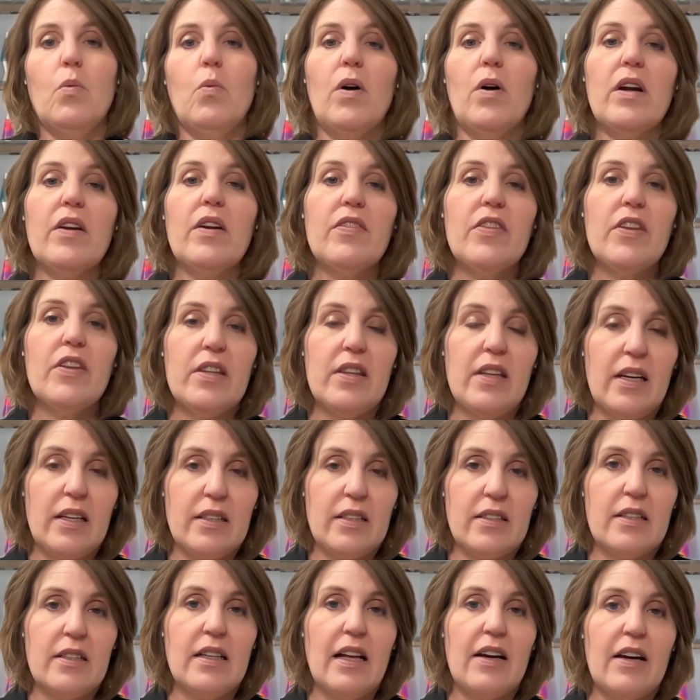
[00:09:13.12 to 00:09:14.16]
one of the
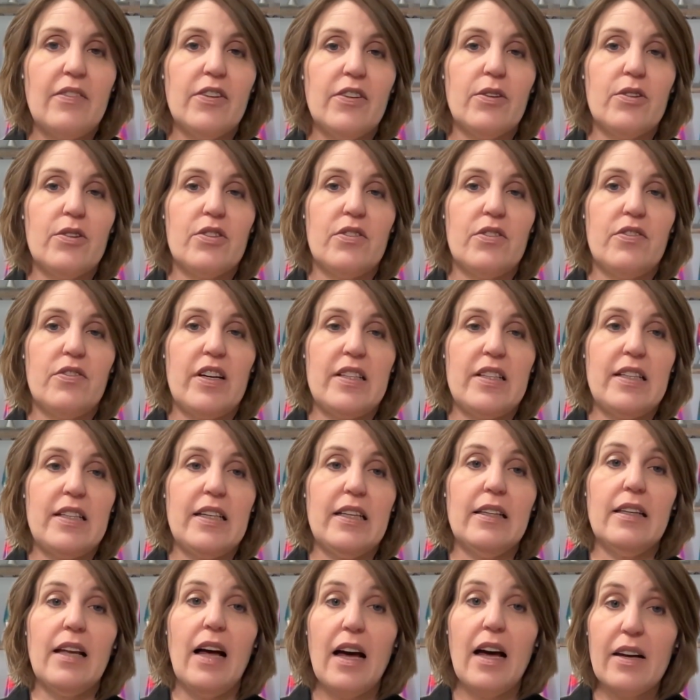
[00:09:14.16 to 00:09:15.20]
things Cloudflare is investing
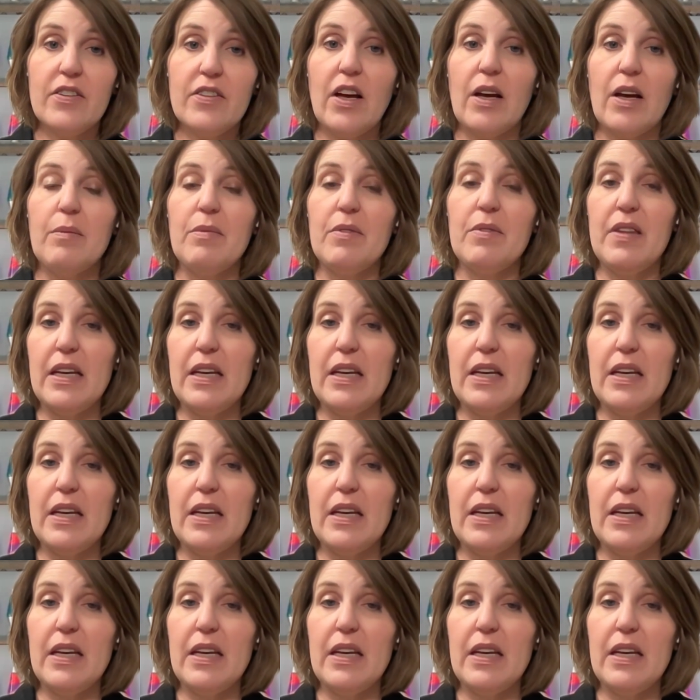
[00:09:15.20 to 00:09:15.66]
a lot of time